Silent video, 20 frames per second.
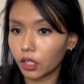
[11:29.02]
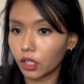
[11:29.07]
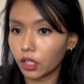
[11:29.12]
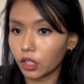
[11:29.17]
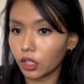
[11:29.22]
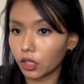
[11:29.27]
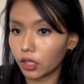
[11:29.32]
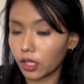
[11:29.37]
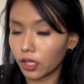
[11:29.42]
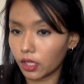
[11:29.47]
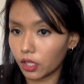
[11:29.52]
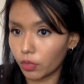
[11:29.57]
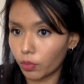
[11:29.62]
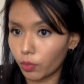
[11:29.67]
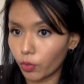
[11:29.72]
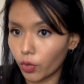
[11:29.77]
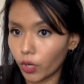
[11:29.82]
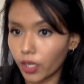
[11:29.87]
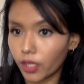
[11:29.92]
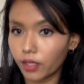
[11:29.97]
this
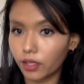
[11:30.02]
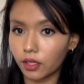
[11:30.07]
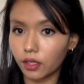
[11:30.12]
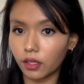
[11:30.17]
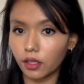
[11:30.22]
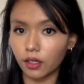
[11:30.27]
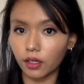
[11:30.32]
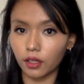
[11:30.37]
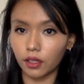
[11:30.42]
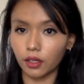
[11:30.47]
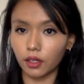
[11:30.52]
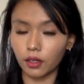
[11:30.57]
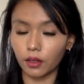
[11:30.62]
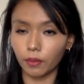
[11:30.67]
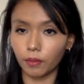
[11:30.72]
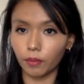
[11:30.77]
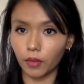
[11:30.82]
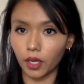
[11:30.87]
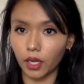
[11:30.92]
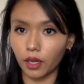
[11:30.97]
breaks the
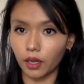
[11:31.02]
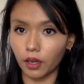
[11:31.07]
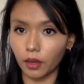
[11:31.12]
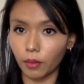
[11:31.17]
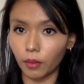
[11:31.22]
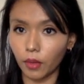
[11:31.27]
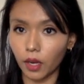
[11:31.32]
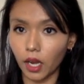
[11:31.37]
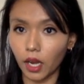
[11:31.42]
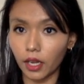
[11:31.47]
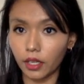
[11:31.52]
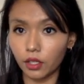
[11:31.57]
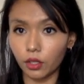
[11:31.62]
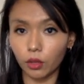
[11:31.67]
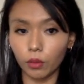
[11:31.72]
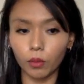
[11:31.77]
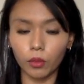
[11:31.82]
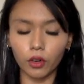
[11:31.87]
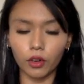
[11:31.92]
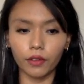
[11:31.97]
uh,
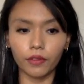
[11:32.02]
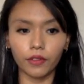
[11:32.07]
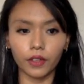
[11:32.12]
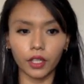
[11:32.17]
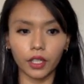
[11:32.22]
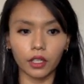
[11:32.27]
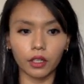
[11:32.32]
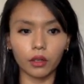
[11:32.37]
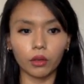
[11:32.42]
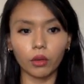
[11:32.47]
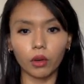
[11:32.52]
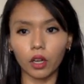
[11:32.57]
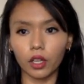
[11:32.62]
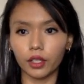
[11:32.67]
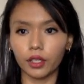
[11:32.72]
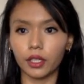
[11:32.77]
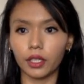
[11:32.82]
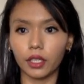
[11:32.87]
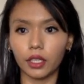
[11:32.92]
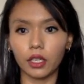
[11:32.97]
isomorphic
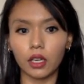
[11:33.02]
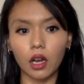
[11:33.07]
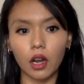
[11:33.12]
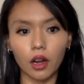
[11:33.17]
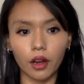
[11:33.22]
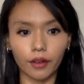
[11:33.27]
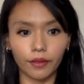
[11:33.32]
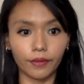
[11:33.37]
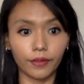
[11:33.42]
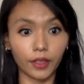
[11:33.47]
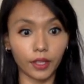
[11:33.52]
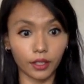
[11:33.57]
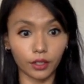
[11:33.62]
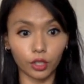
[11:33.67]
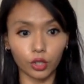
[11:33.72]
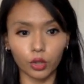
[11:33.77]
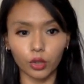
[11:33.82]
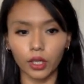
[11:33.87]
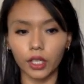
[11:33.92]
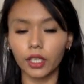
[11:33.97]
quality of this
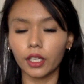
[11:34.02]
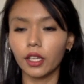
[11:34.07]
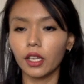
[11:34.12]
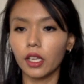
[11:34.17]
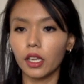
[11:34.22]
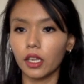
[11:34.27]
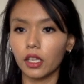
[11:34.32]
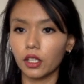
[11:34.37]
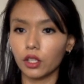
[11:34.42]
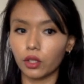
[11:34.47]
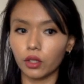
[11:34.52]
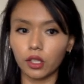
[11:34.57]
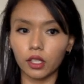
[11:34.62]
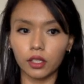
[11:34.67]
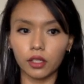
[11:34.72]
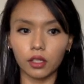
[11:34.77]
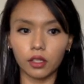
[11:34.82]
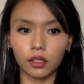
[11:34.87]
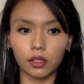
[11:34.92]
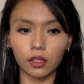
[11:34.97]
string, so this
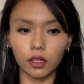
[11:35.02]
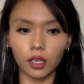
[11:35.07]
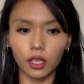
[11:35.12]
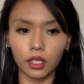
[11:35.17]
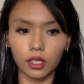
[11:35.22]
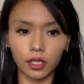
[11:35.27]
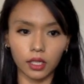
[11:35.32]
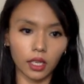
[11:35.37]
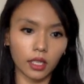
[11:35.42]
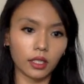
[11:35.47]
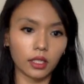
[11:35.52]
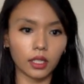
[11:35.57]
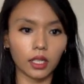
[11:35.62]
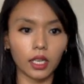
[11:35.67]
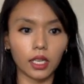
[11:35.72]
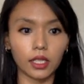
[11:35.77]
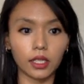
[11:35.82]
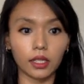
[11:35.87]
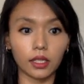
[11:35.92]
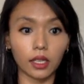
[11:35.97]
is a test
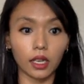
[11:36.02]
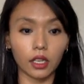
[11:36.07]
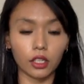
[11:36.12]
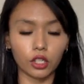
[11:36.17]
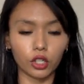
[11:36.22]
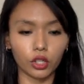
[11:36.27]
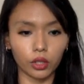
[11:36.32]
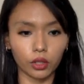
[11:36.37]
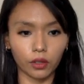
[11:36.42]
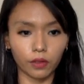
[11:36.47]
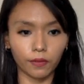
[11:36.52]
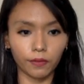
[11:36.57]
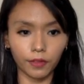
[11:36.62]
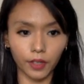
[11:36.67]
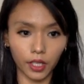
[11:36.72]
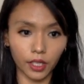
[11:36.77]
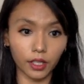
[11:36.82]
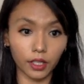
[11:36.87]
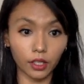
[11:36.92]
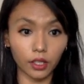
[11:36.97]
case that should
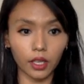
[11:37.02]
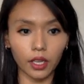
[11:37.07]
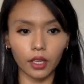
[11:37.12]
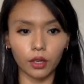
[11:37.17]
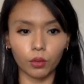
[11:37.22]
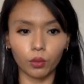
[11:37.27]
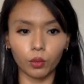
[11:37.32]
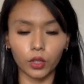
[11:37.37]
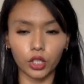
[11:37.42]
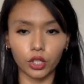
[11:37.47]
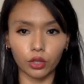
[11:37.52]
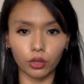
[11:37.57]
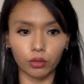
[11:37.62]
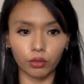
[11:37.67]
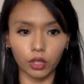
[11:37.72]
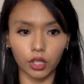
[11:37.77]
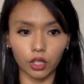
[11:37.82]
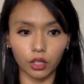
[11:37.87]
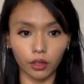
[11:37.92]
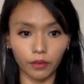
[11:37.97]
fail and we should
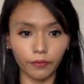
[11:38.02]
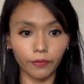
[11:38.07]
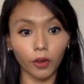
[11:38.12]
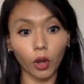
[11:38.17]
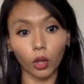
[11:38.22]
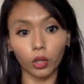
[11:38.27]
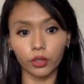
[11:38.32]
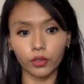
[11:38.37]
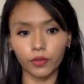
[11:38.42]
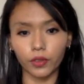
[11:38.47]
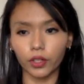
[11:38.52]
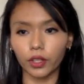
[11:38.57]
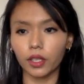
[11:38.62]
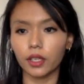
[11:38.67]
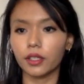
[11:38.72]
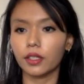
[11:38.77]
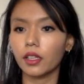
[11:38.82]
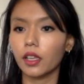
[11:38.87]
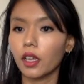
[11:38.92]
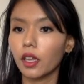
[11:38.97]
return false for
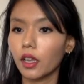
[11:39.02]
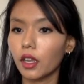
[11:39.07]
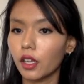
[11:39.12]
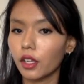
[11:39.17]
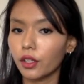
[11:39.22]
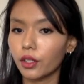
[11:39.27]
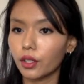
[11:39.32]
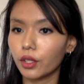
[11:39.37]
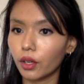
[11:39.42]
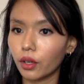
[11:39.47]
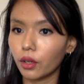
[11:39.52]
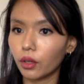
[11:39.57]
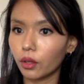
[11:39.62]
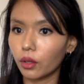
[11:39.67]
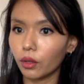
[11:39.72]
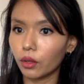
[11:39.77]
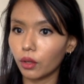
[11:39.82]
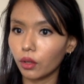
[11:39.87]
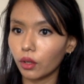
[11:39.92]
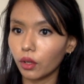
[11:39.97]
this. So